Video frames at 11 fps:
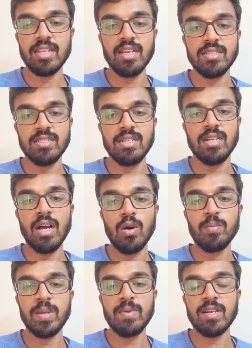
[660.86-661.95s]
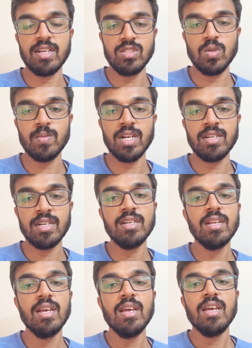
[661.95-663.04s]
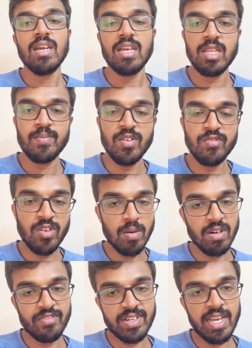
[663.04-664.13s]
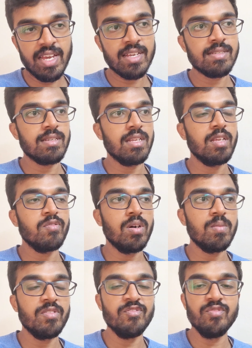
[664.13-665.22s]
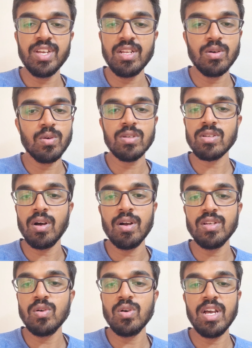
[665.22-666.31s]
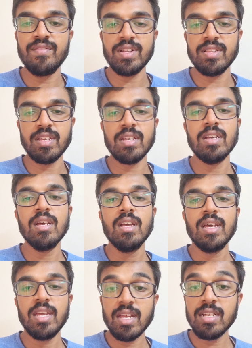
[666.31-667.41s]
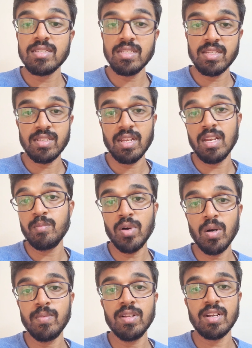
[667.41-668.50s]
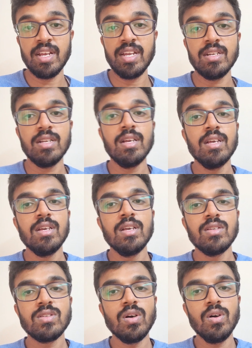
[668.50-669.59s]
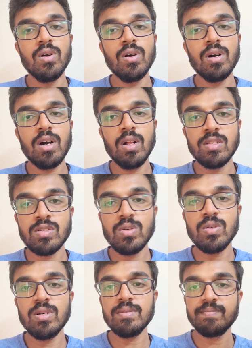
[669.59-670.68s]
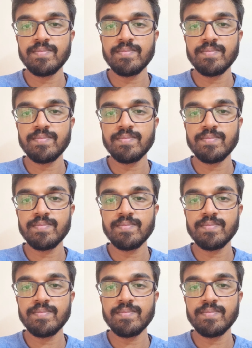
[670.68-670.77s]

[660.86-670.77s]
creation and how people consume content in the form of text, in the form of videos, audio, everything, English is really popular, right? So also